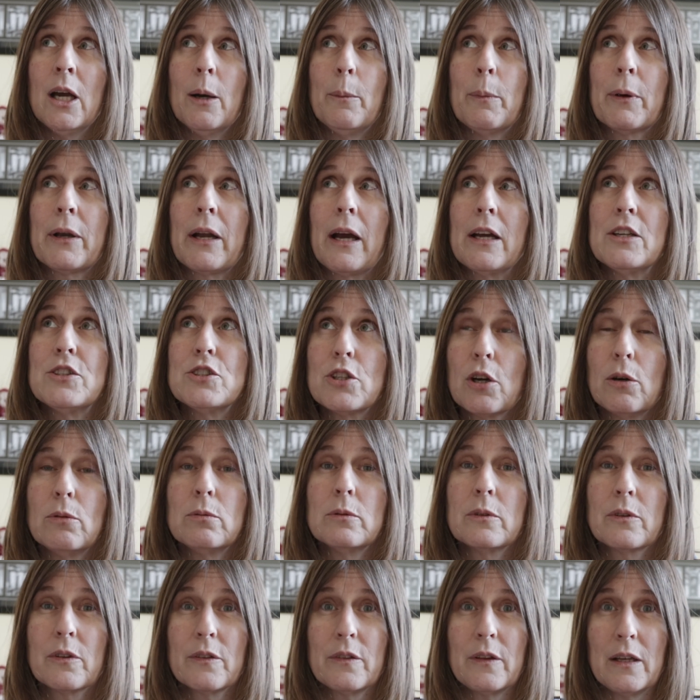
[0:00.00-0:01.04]
but I
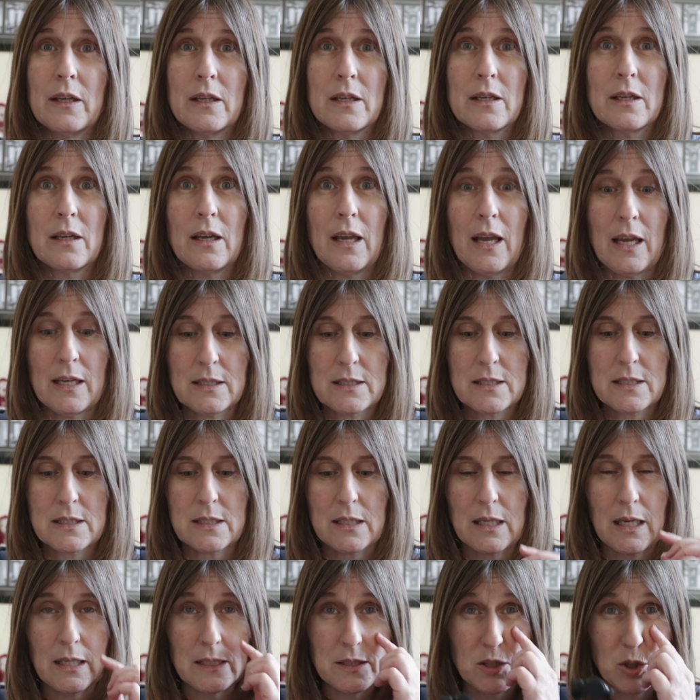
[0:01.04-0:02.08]
don't think it's
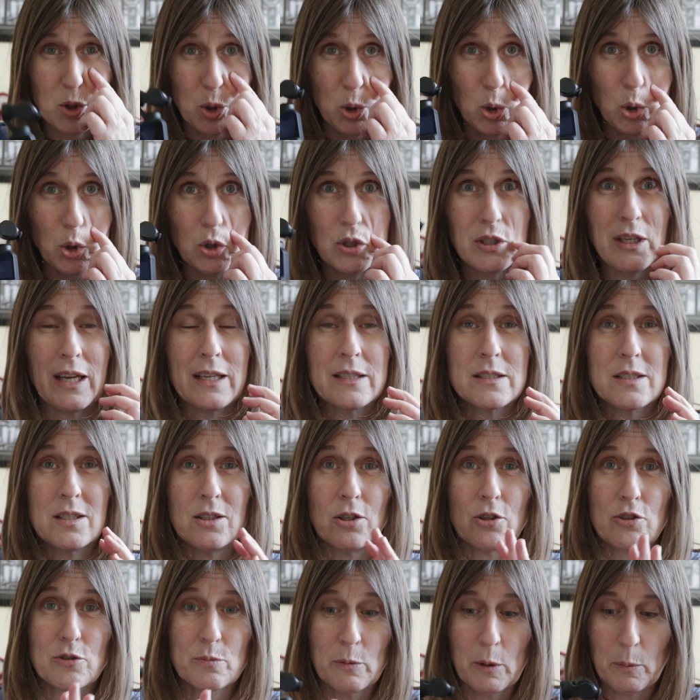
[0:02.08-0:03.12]
as good as the
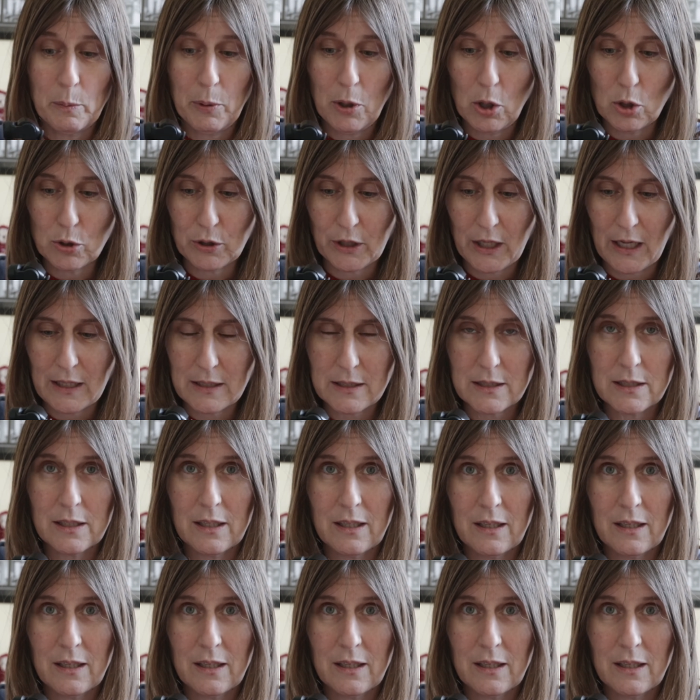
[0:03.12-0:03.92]
Osmo Pocket.